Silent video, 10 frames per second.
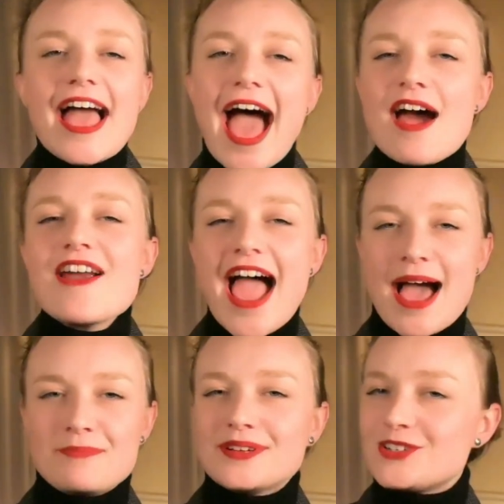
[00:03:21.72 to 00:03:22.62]
Our
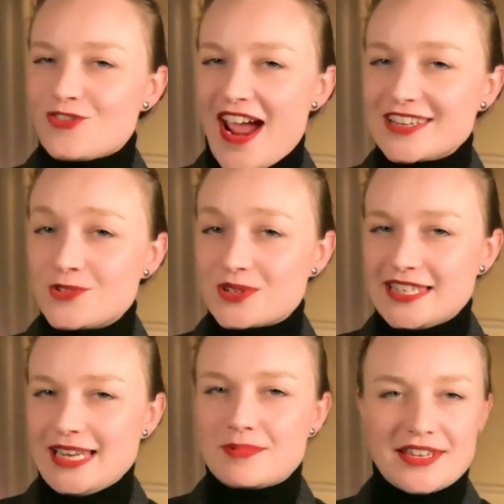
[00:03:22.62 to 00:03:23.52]
app tracks your
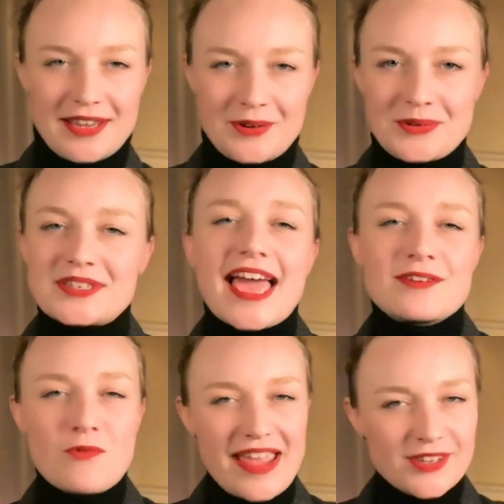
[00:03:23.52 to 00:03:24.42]
sleep cycles and
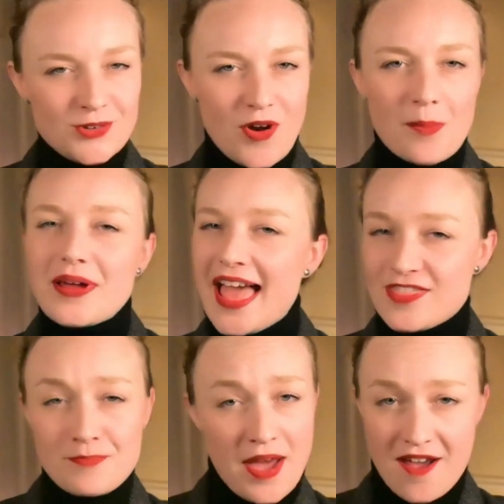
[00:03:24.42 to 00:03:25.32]
wakes you up at the
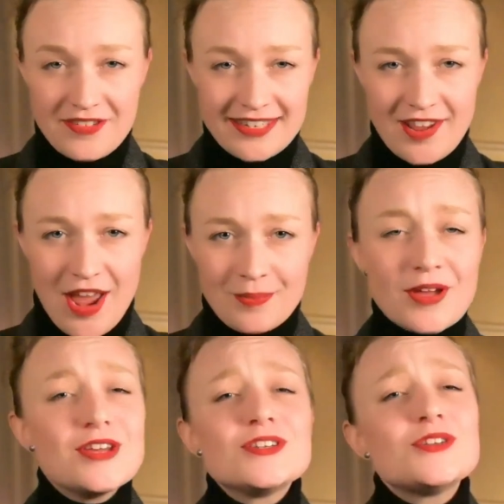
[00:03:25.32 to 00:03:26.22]
perfect time
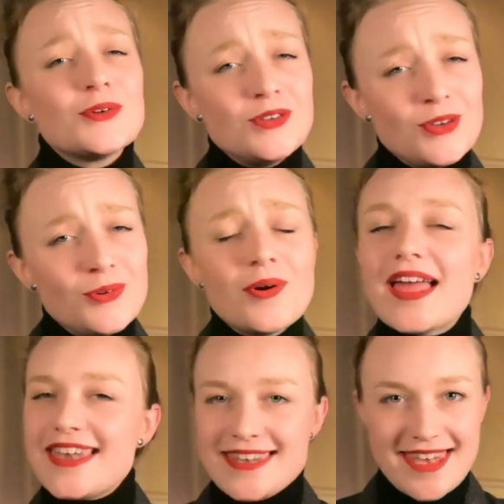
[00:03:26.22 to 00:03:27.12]
so you
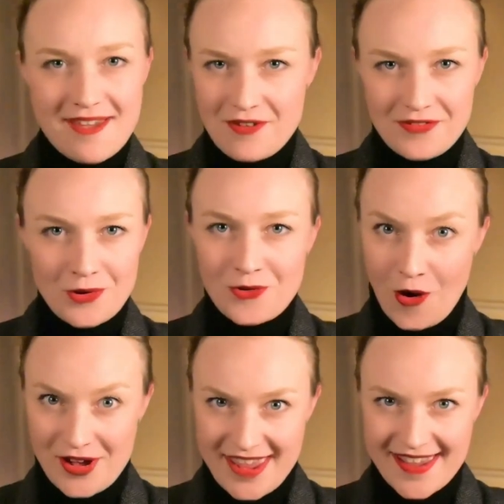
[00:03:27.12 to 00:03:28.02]
never feel
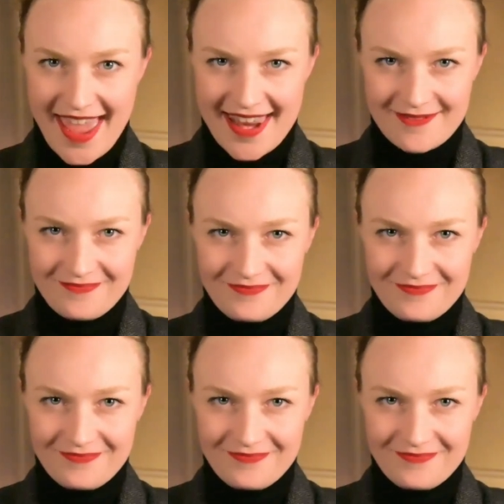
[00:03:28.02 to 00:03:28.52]
groggy again.